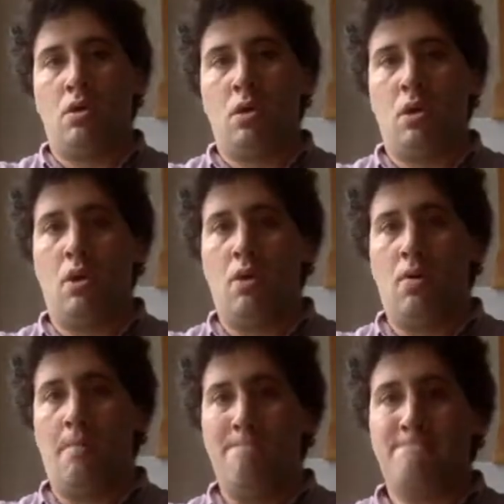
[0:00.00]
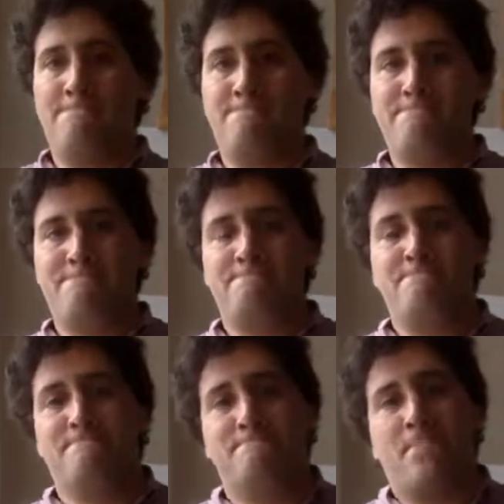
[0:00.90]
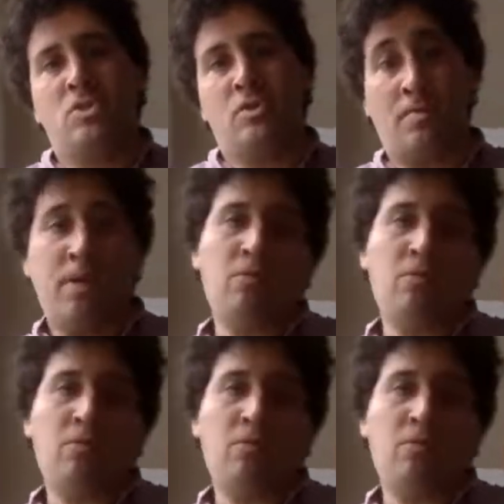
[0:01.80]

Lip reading: So I mean,